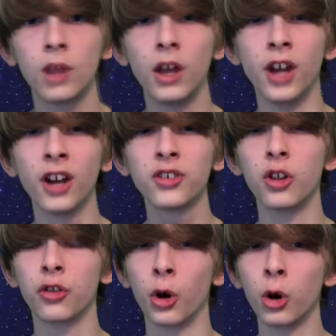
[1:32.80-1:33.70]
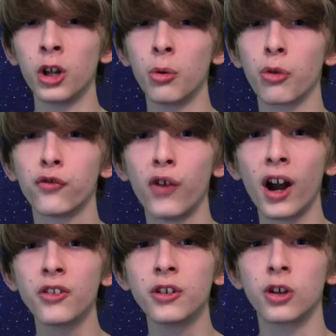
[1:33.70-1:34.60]
In 1930, it was
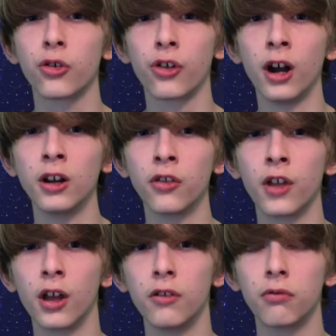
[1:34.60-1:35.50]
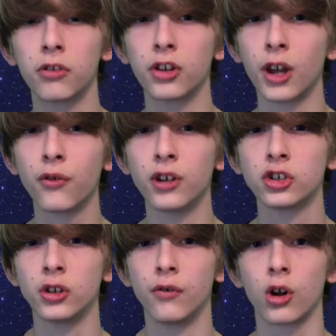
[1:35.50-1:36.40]
finally decided that the
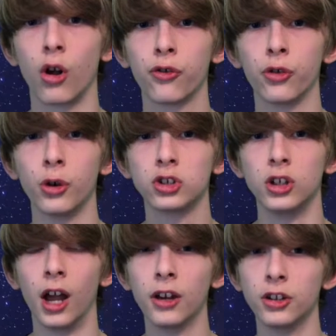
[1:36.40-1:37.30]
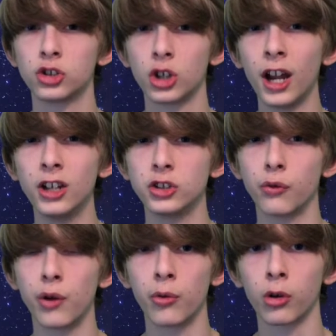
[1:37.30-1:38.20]
definition of a constellation had to change
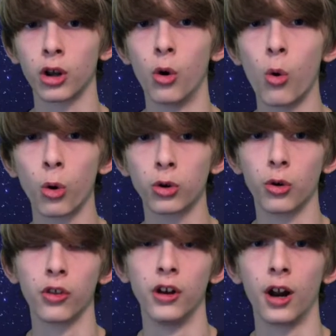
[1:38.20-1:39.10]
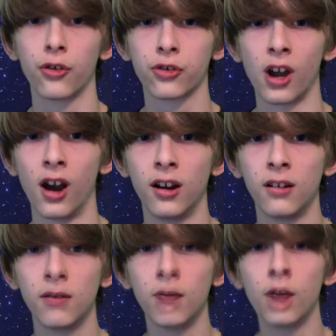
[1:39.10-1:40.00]
if we were going to order the night sky.
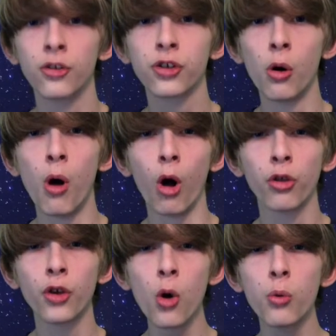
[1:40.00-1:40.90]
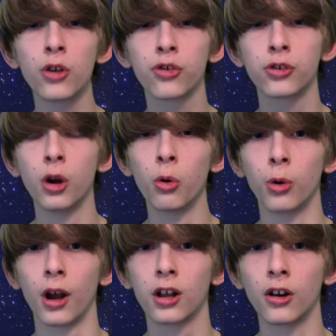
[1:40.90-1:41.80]
So although we still
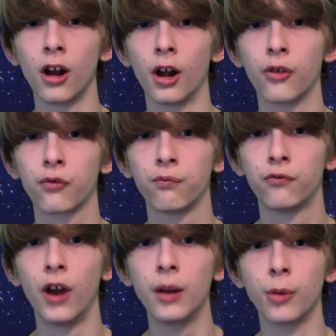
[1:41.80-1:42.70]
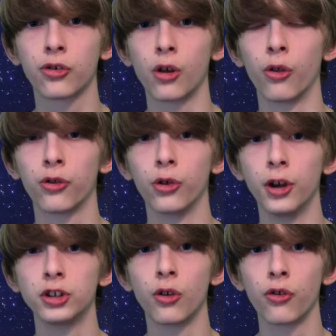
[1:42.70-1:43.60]
recognize famous
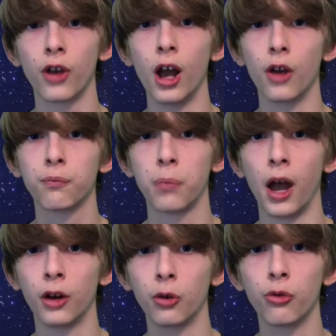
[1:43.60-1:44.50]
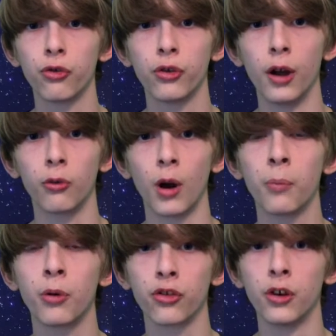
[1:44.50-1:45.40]
constellations as patterns that
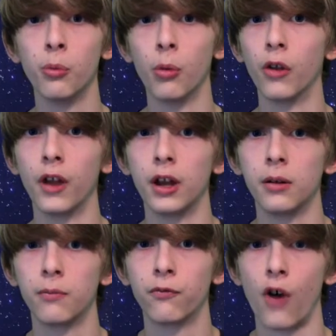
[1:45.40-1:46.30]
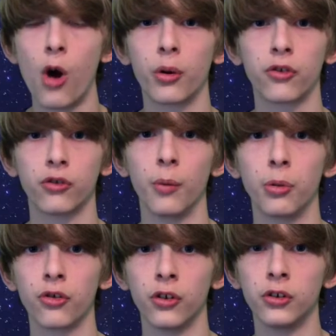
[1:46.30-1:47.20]
represent what they've always
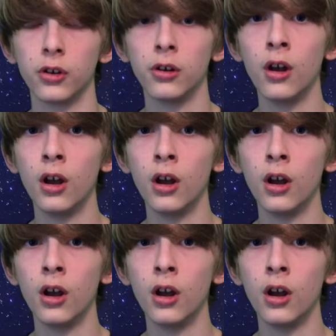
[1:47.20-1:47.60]
represented,